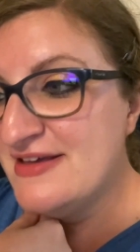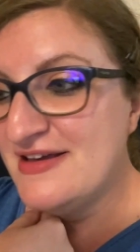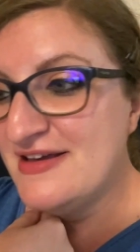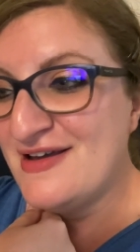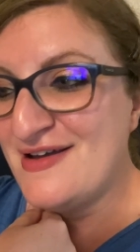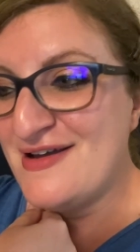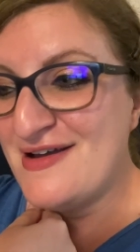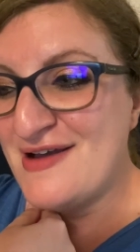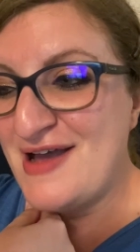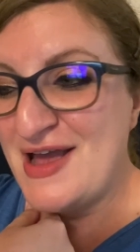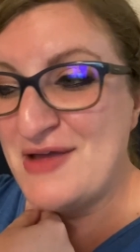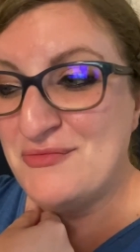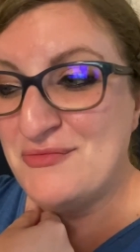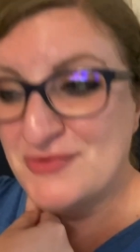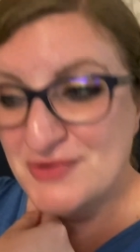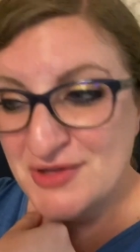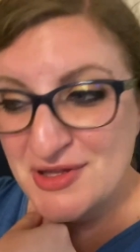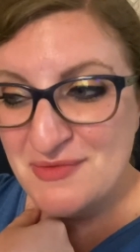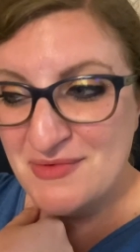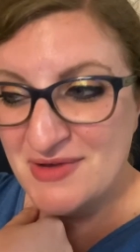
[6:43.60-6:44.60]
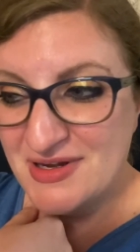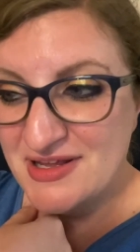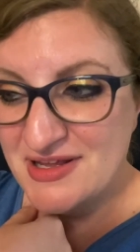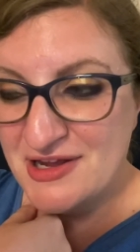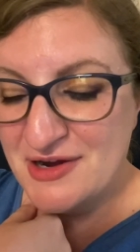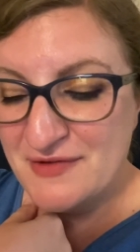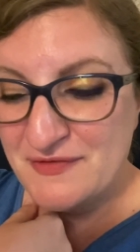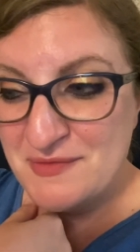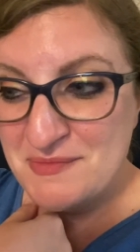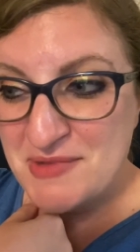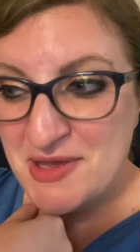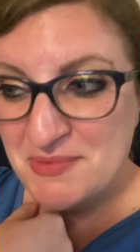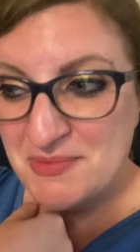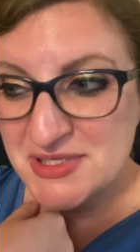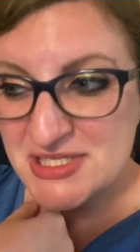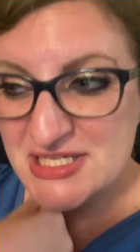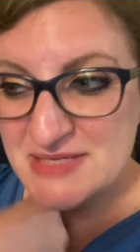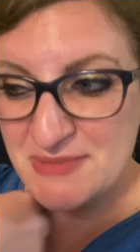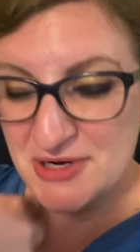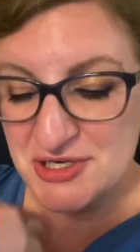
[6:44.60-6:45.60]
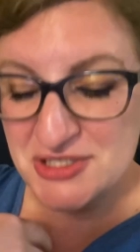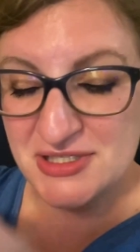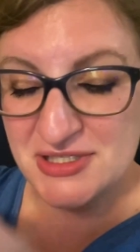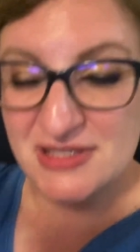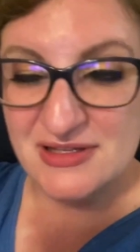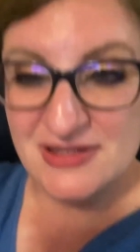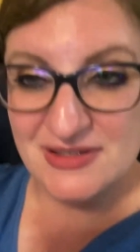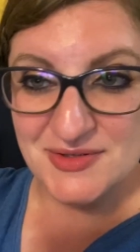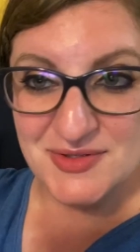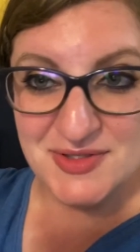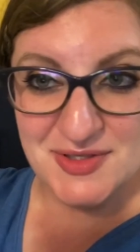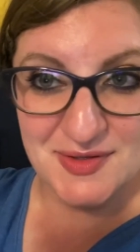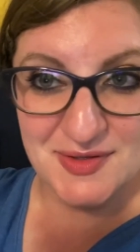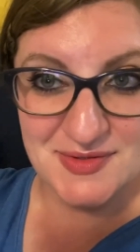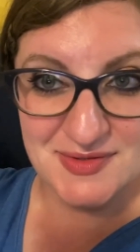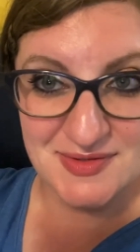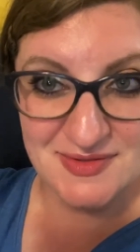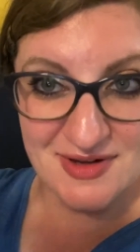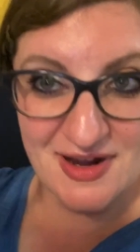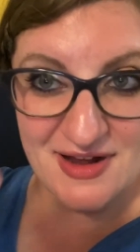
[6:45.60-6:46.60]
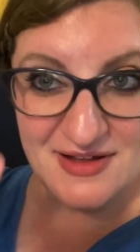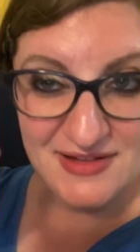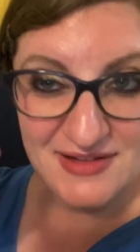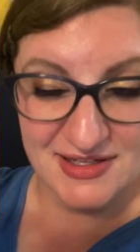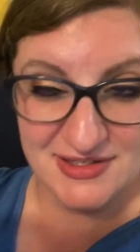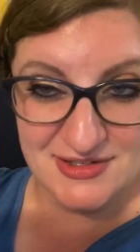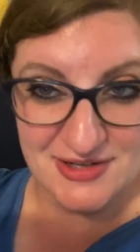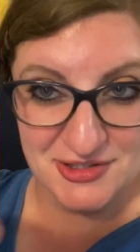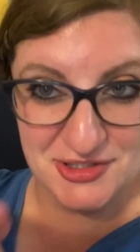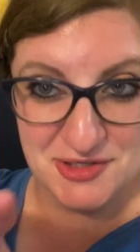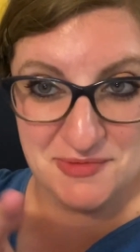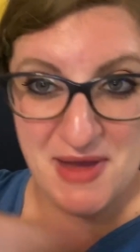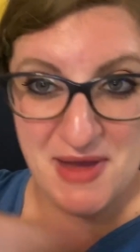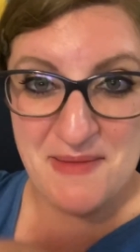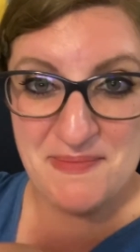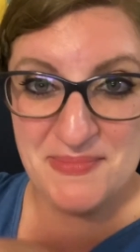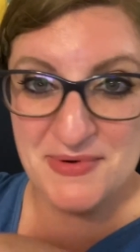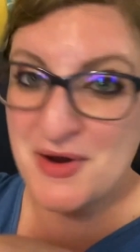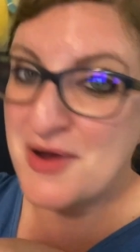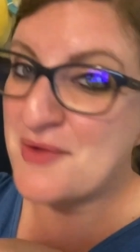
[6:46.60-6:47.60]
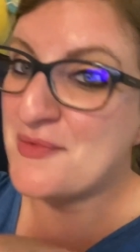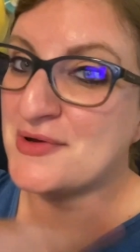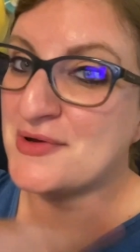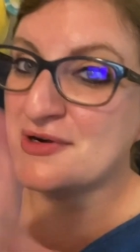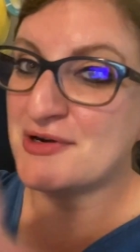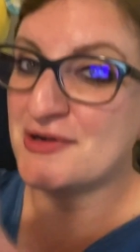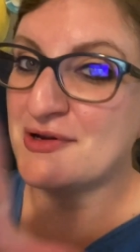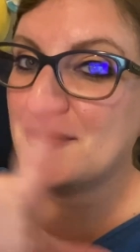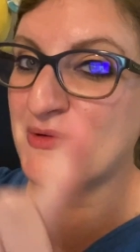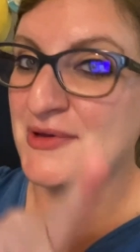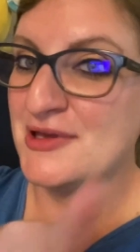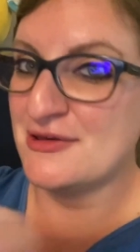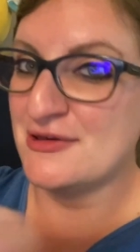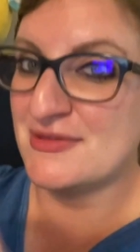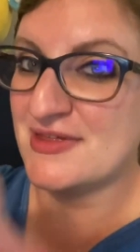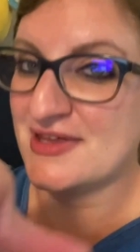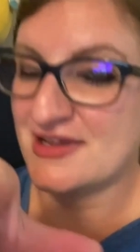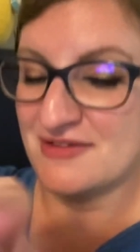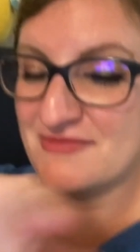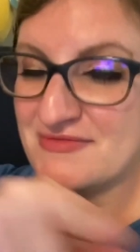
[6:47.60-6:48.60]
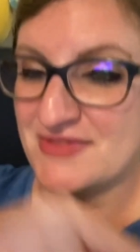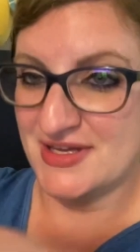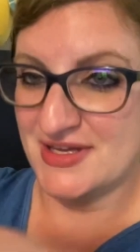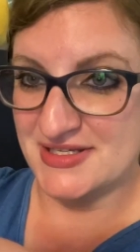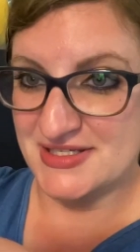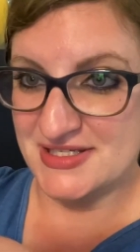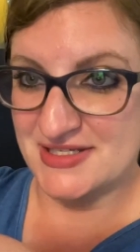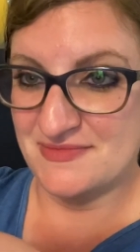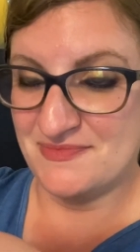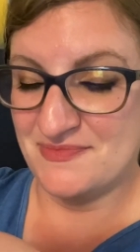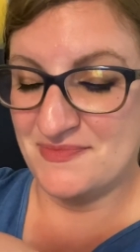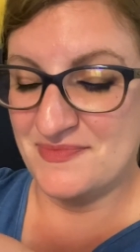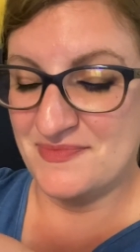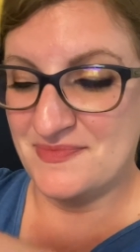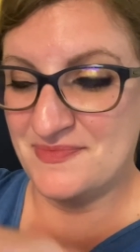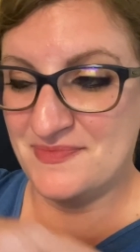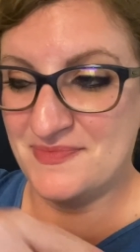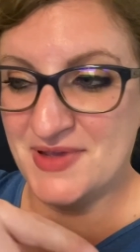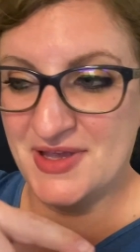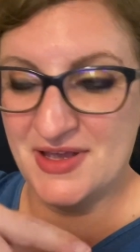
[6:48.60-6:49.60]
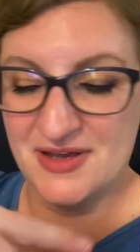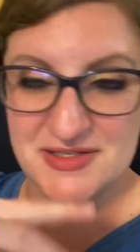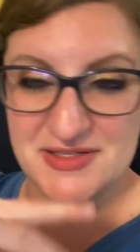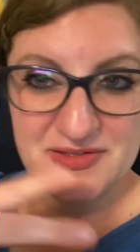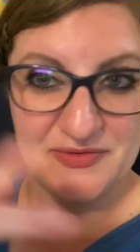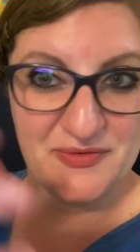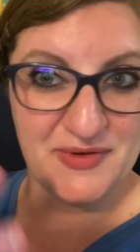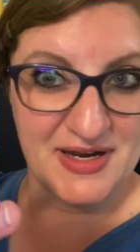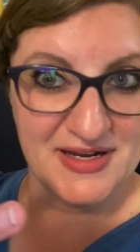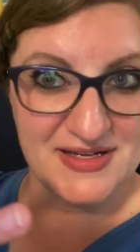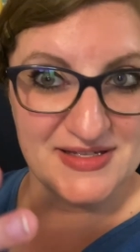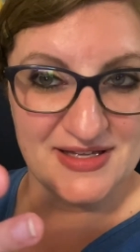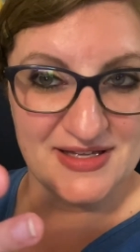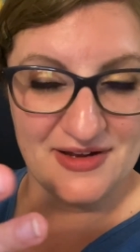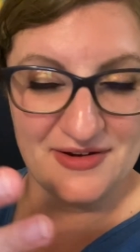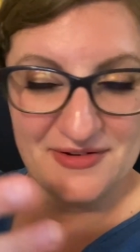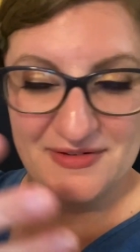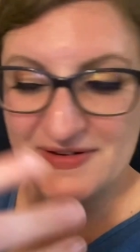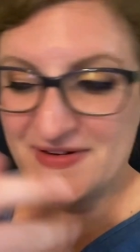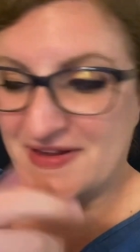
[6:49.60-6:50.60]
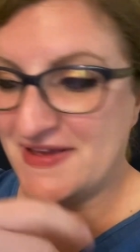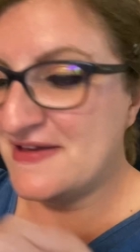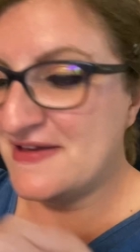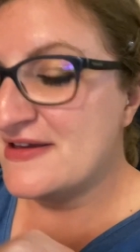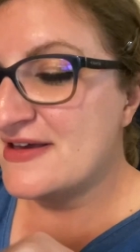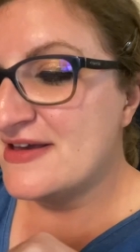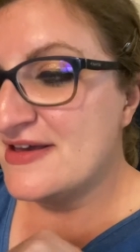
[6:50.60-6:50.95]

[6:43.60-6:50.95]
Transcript: Uh, I really want to hear from people, especially those who do not like Dr. Pepper. I want to know what you think of this because of what I said already.